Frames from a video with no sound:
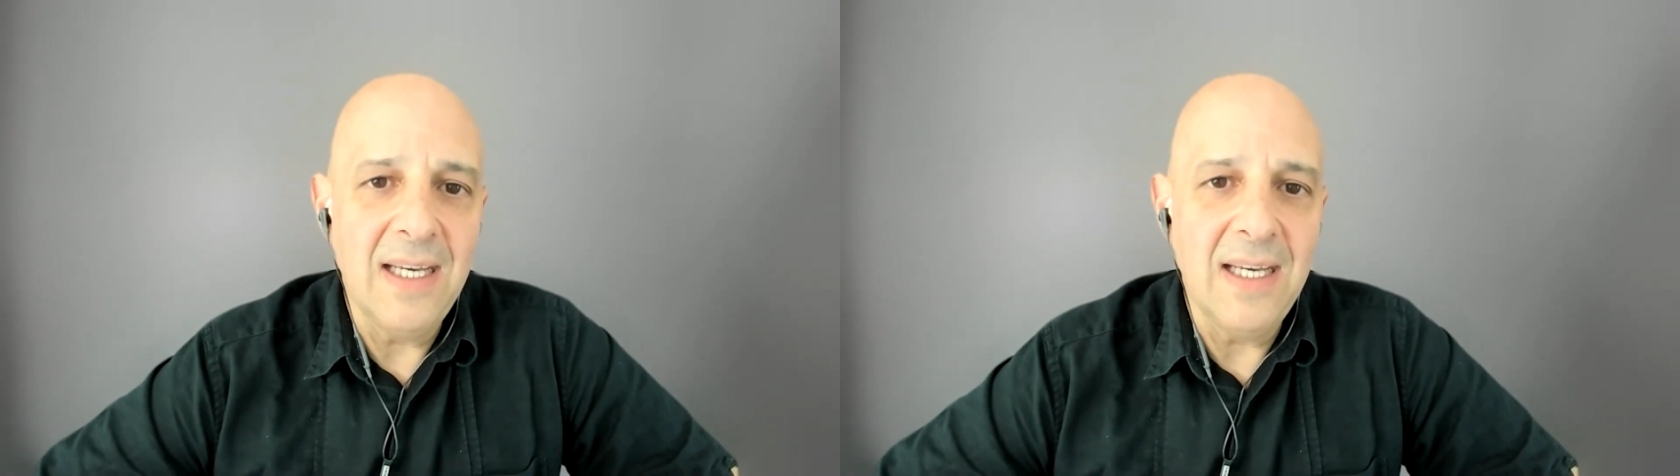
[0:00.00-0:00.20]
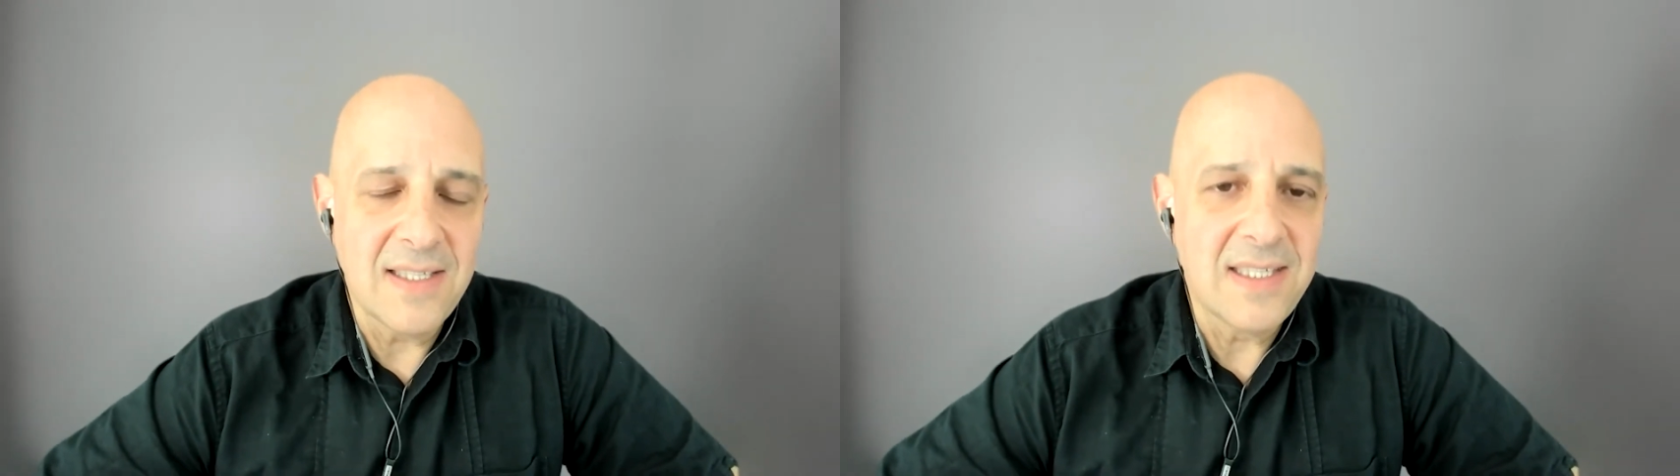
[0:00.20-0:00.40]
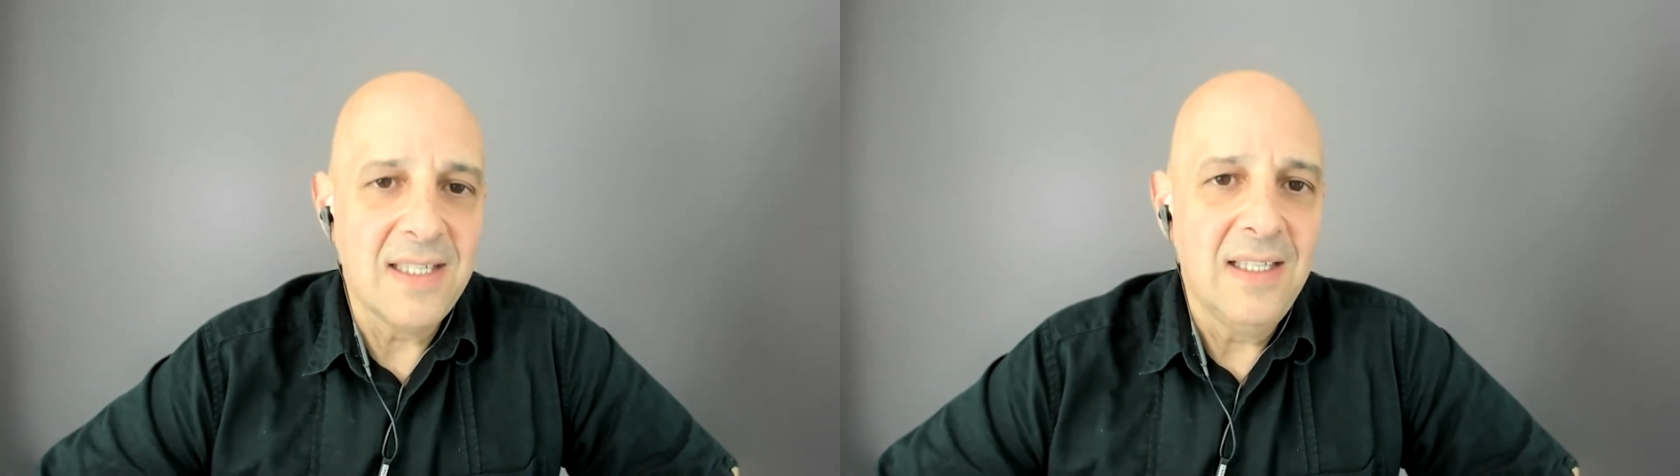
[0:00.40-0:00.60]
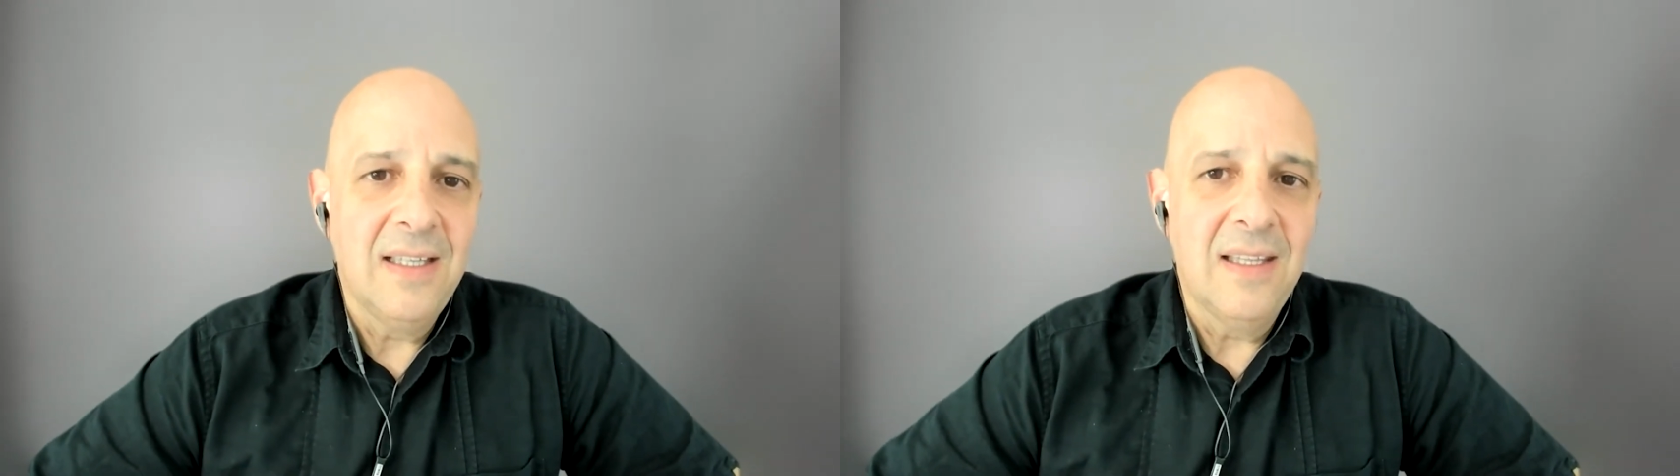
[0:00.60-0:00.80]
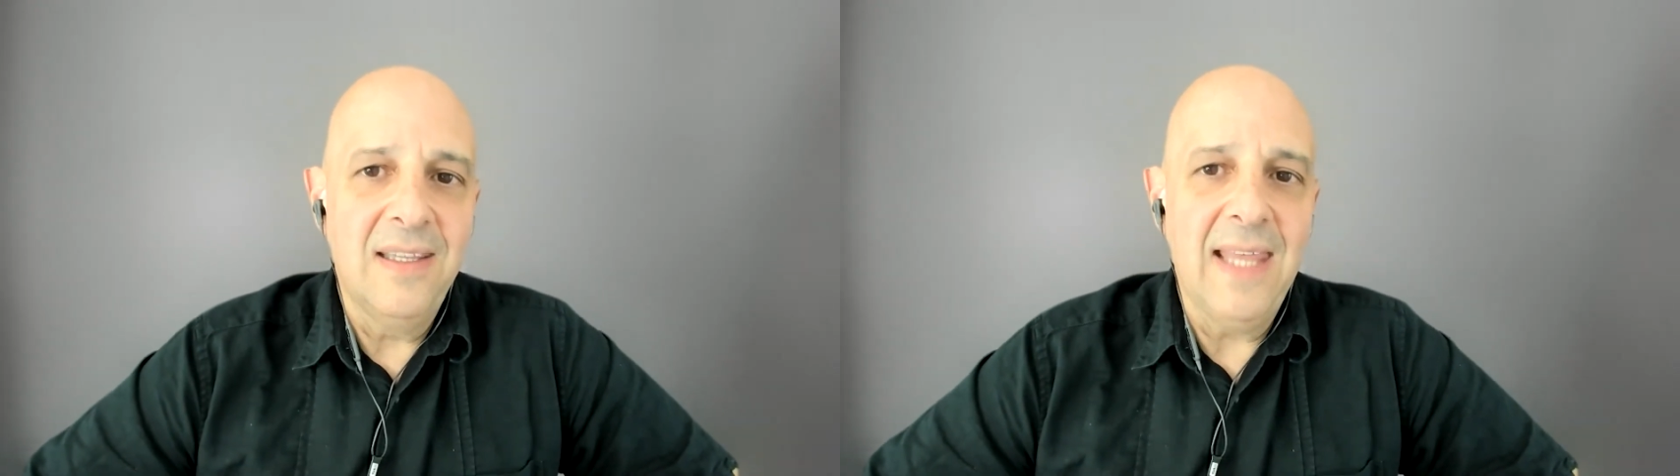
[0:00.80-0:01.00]
is
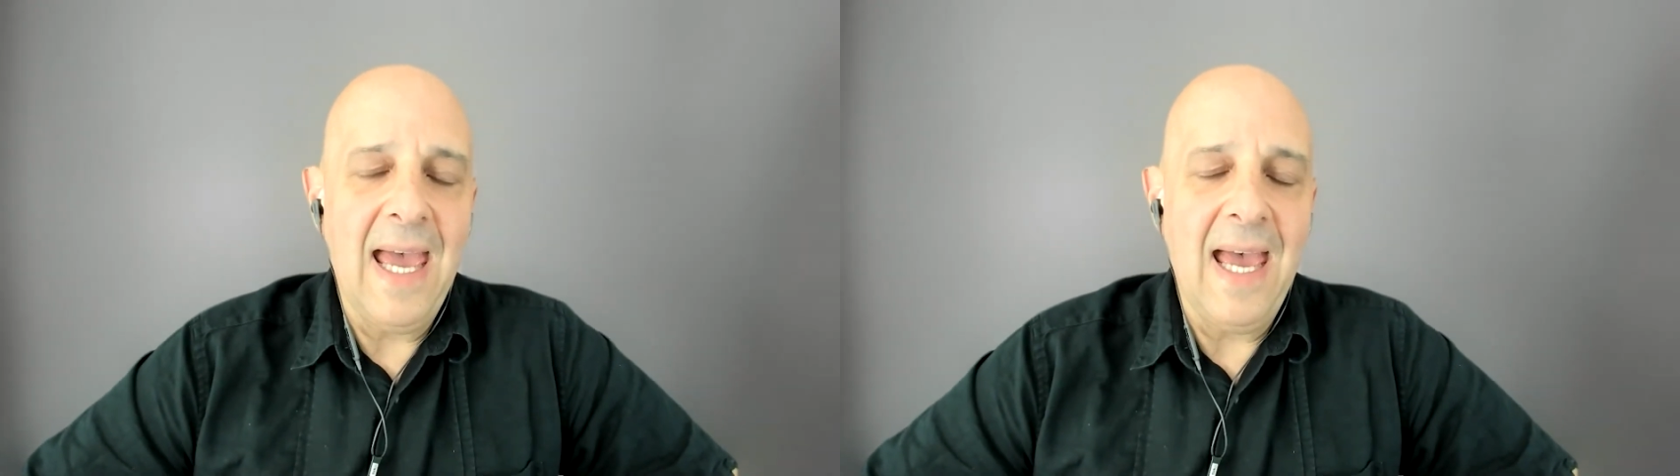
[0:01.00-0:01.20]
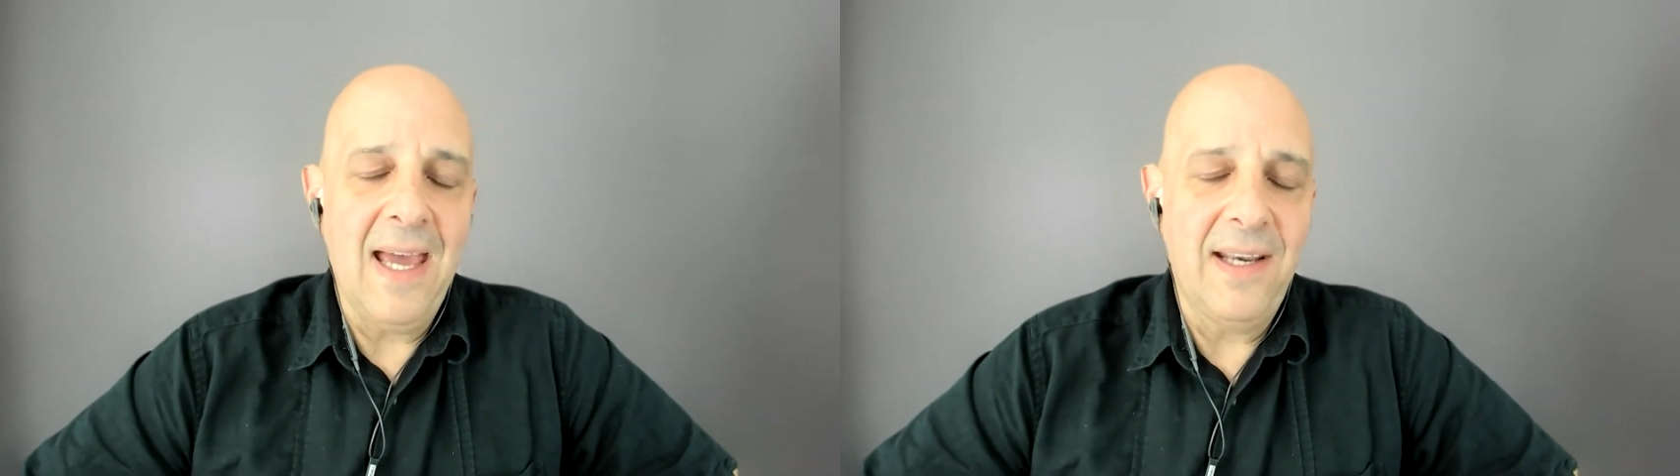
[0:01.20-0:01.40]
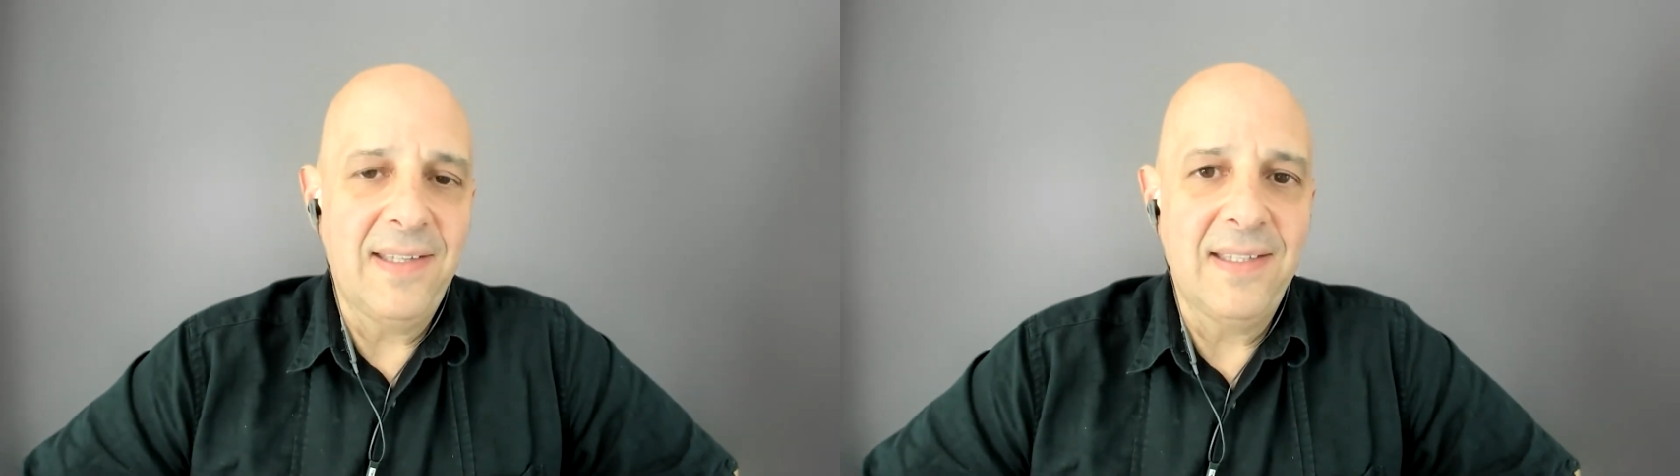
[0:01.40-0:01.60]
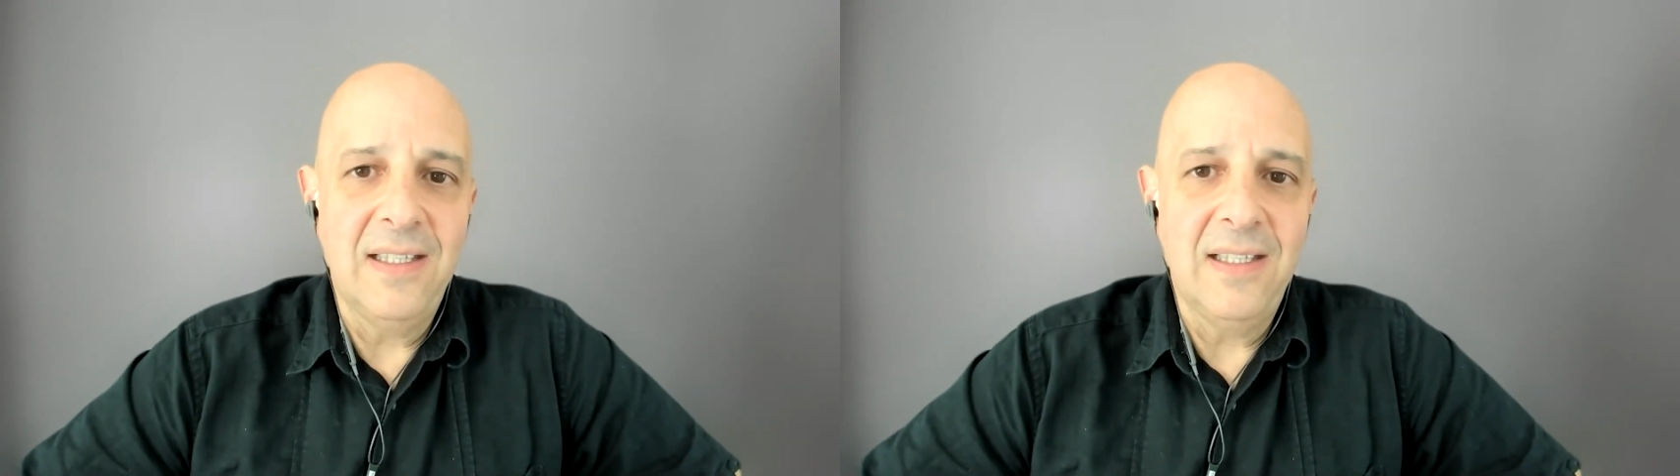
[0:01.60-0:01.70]
that